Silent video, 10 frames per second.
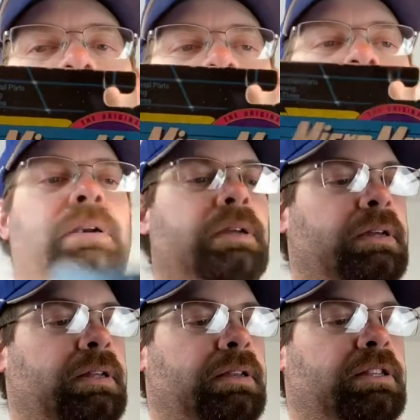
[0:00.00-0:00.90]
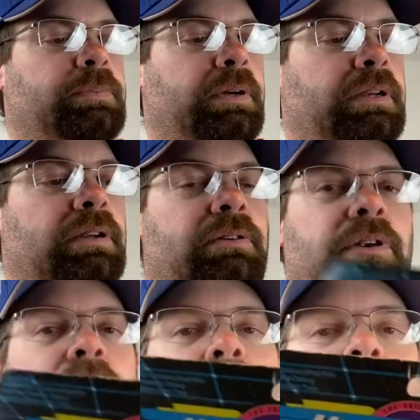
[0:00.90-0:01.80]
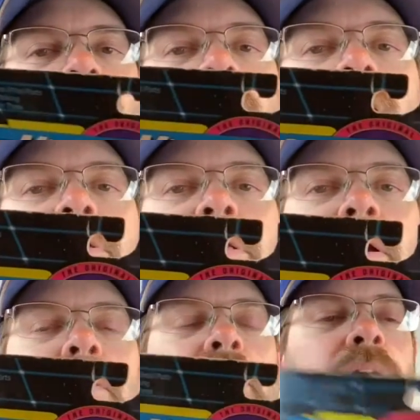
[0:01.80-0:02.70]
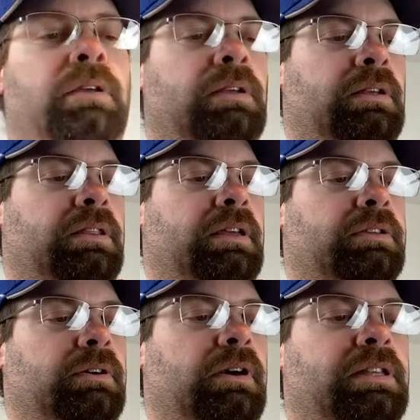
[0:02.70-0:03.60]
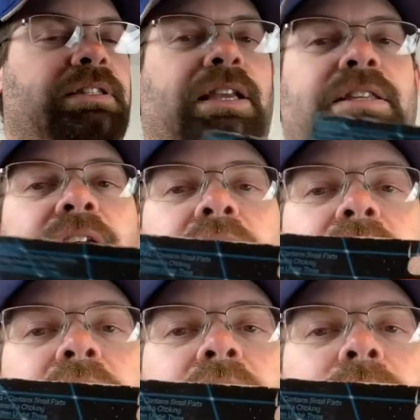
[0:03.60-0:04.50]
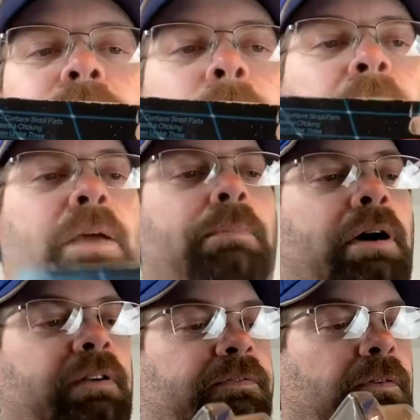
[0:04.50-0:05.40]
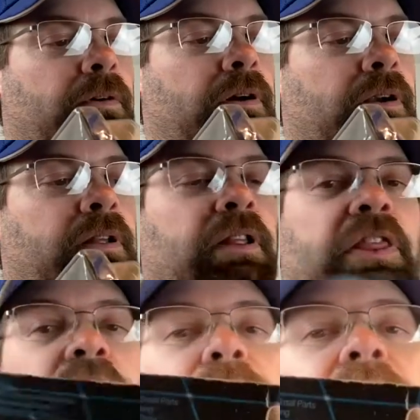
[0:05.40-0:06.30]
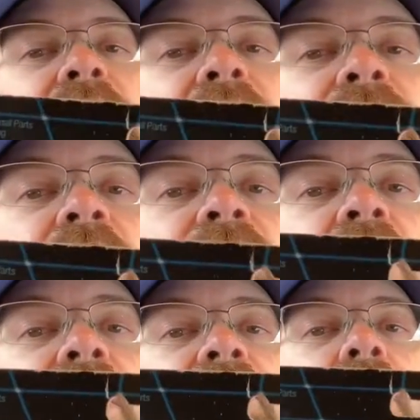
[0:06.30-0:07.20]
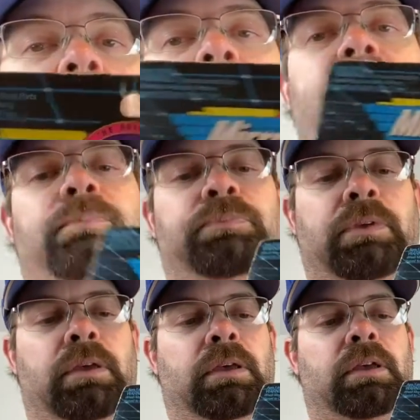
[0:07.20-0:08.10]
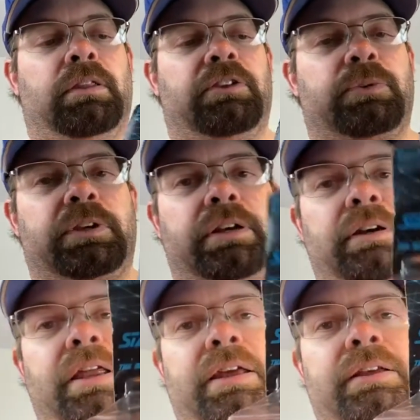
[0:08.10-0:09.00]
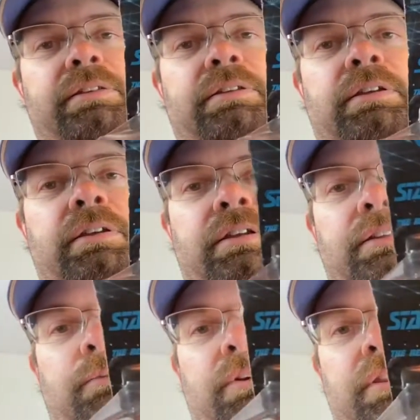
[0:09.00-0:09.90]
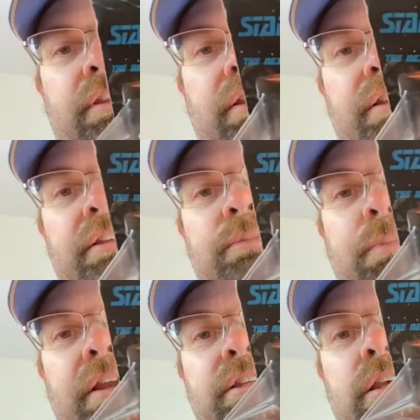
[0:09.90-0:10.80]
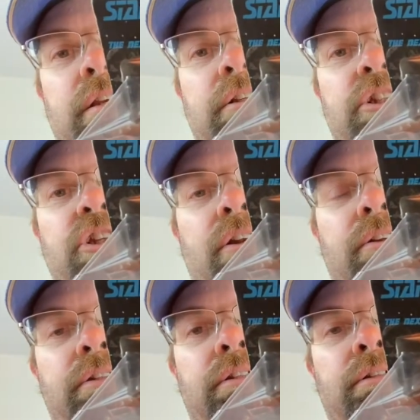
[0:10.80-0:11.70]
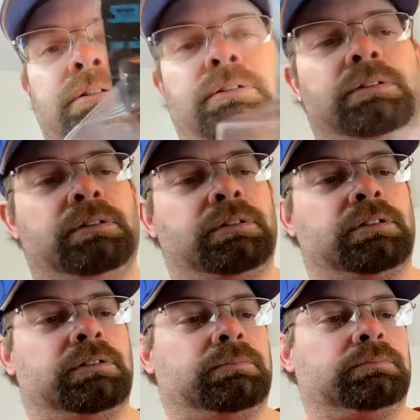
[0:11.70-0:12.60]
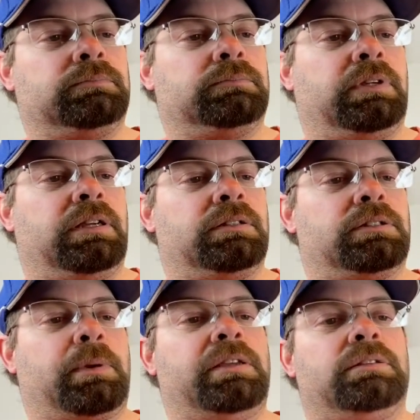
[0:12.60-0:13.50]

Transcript: there that's been written on, crossed out. Thing started at $6.99. I bought it for $5. This one here has one of the space shuttles. Yeah, space